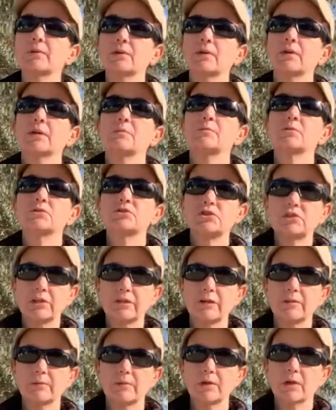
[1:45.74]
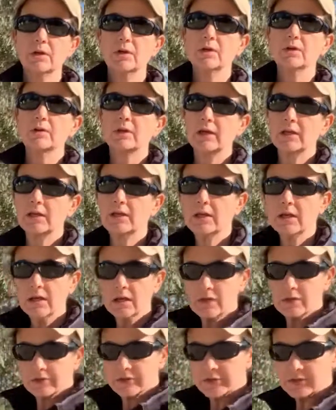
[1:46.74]
keep your chin up. Okay,
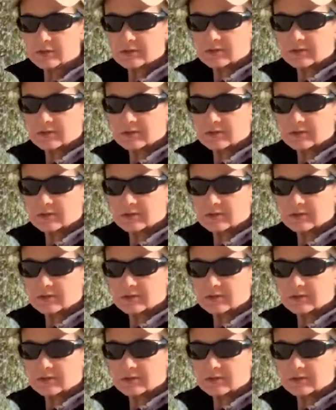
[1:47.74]
look at the